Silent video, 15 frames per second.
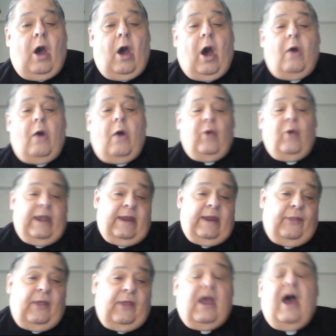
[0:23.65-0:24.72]
already
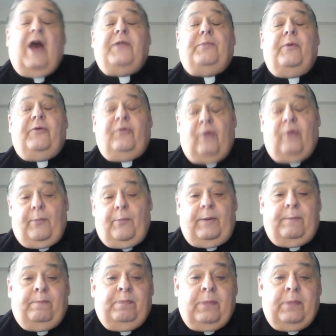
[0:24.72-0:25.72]
the gospel trumpet.